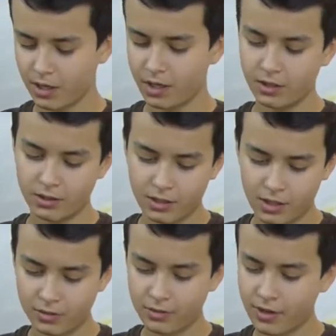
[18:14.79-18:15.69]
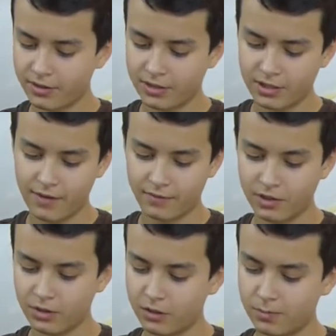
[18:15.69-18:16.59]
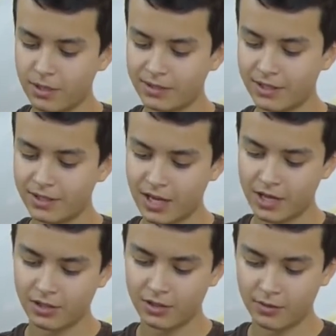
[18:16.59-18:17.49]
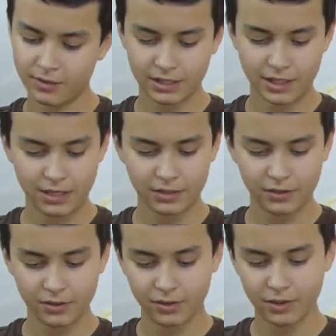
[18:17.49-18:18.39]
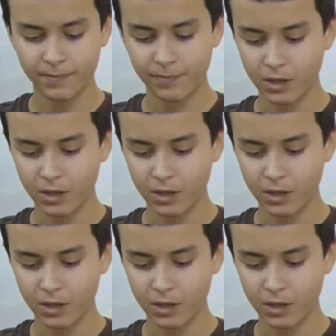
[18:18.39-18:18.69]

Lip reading: in 2017 to spread his ashes over his native soil.